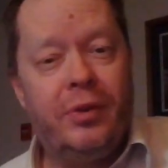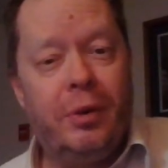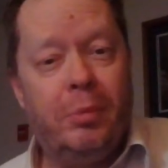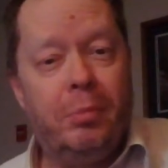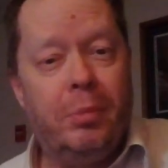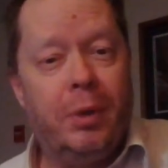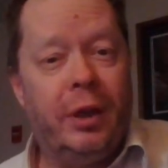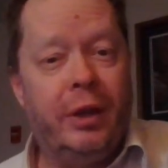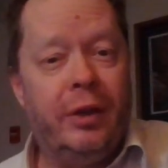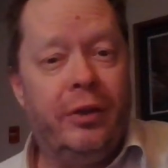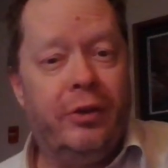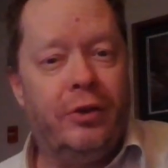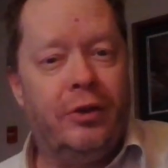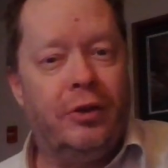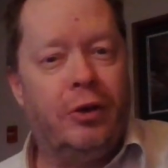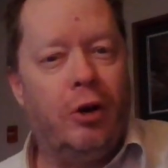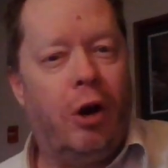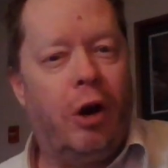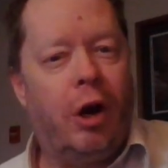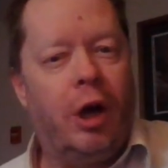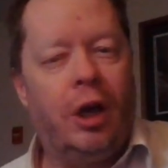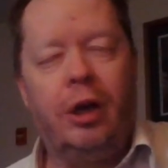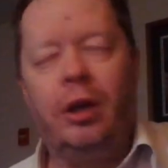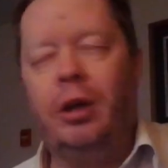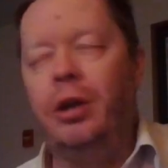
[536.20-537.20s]
somebody's
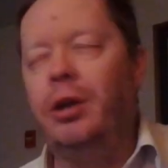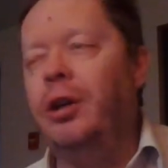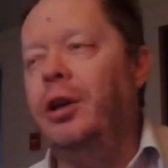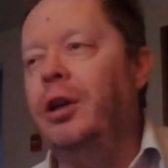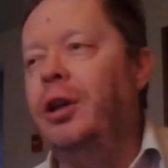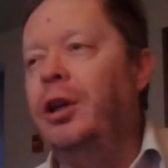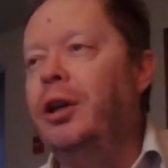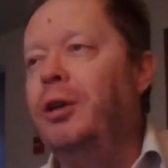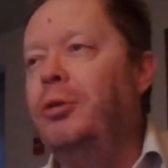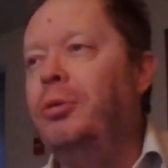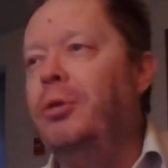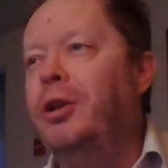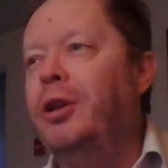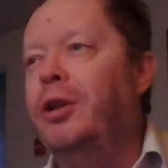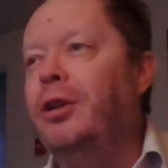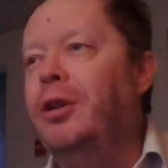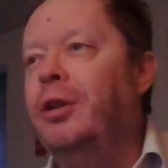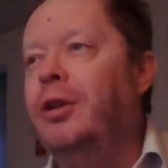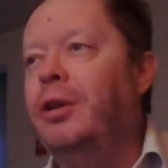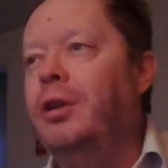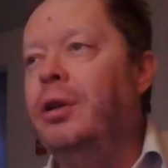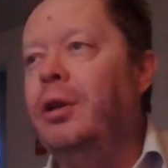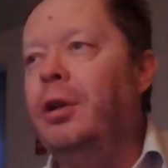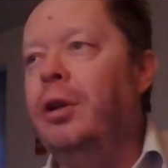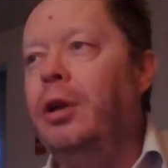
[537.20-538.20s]
daughter would
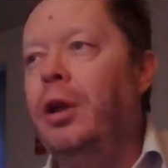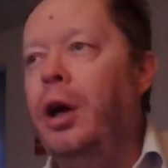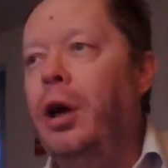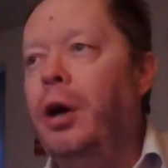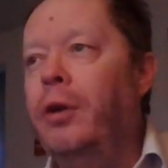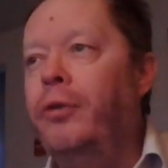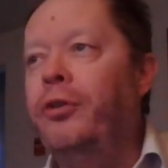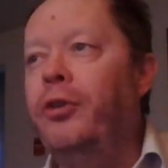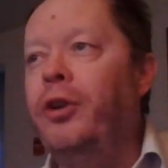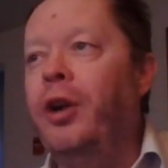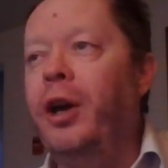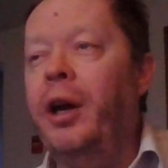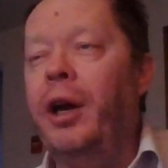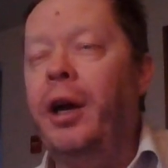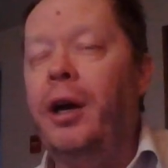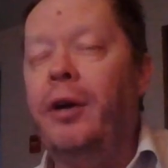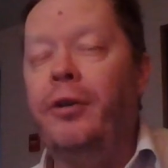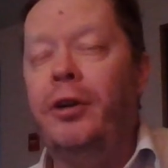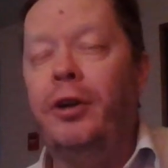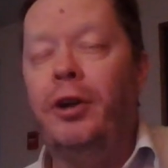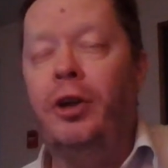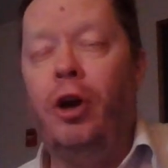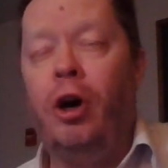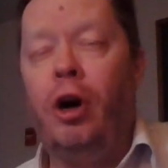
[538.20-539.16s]
love to have a